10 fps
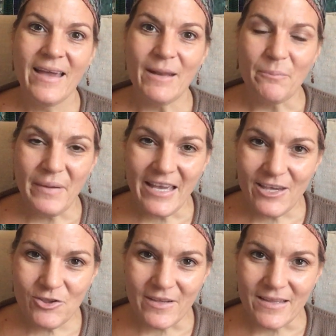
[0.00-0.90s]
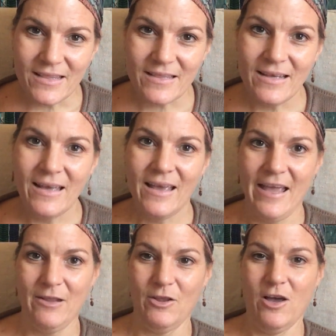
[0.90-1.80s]
and patience
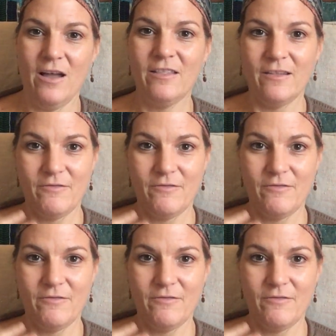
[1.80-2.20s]
and lots